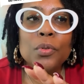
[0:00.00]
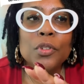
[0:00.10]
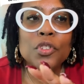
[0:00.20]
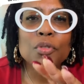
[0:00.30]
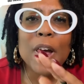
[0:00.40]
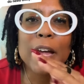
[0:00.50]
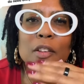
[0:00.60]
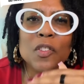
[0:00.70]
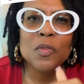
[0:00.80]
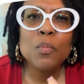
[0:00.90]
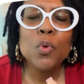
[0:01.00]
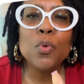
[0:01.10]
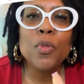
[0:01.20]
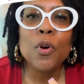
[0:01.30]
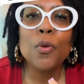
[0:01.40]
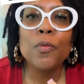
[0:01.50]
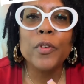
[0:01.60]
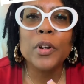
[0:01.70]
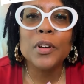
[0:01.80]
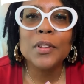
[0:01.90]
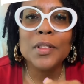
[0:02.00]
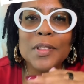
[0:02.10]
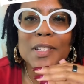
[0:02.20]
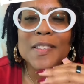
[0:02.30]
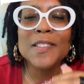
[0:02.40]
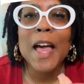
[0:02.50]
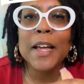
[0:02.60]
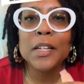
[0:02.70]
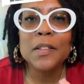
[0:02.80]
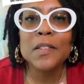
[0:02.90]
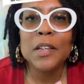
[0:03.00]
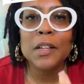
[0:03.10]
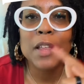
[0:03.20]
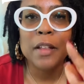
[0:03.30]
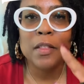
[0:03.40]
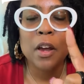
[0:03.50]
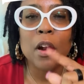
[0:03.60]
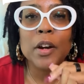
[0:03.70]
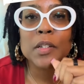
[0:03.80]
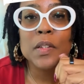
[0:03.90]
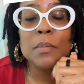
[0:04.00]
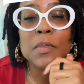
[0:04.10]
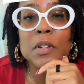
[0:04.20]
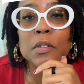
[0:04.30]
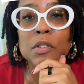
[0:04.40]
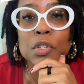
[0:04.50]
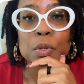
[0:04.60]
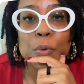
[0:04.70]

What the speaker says: try to smooth over the silencing that they are attempting to do.